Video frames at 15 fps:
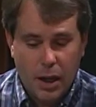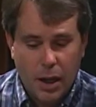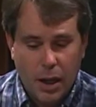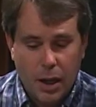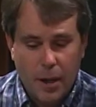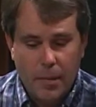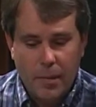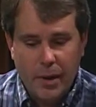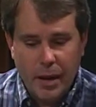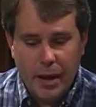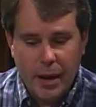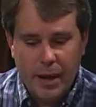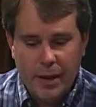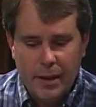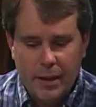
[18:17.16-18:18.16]
Um,
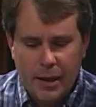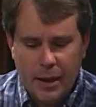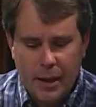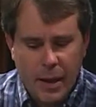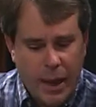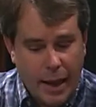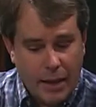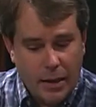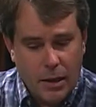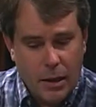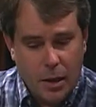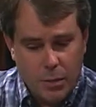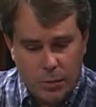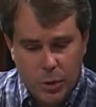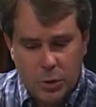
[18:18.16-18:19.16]
and uh, and
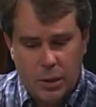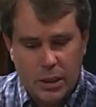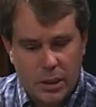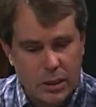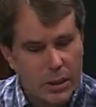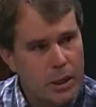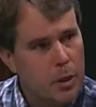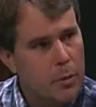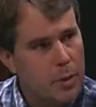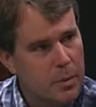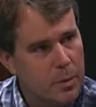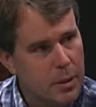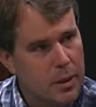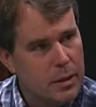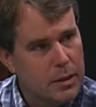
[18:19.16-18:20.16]
uh, music is the other big
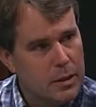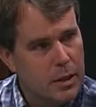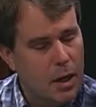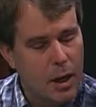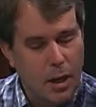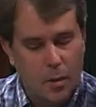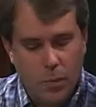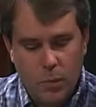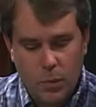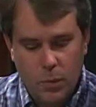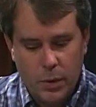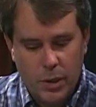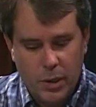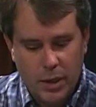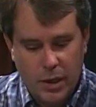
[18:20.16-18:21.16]
place. Um,
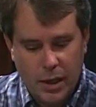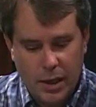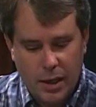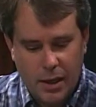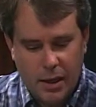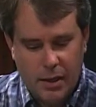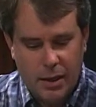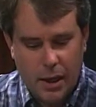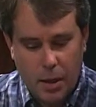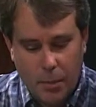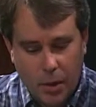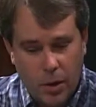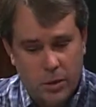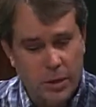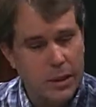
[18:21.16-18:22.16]
we uh, uh
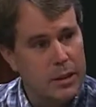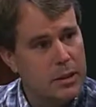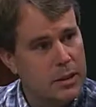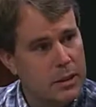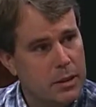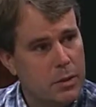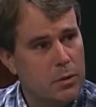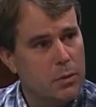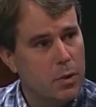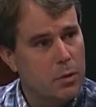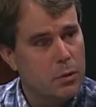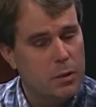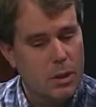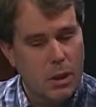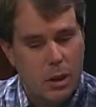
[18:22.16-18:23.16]
Paul Dickinson
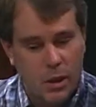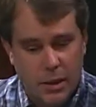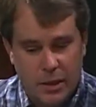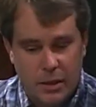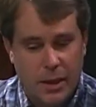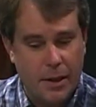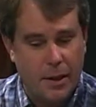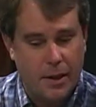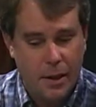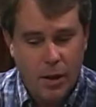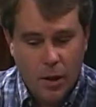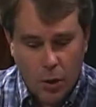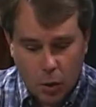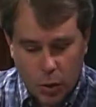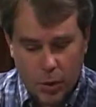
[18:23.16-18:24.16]
wrote uh, the entire
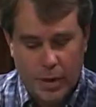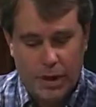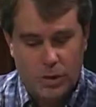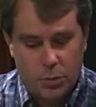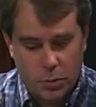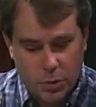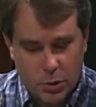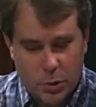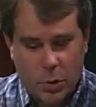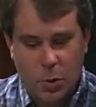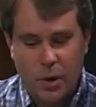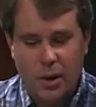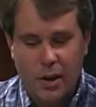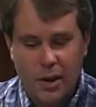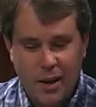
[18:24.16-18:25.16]
orchestral
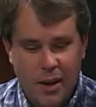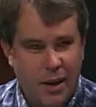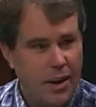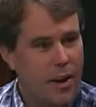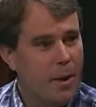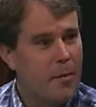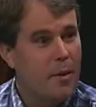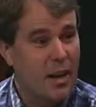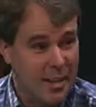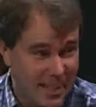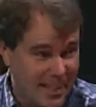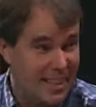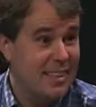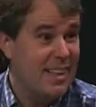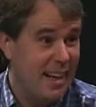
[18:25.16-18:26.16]
score again. Um,
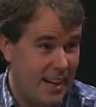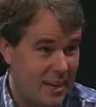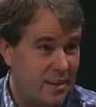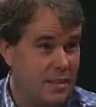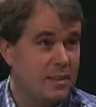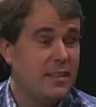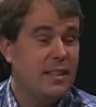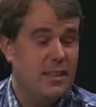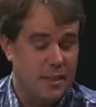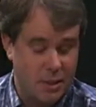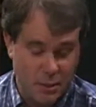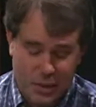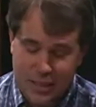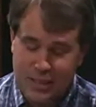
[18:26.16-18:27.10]
again, he, yeah, yeah, he did, he Luigi's, did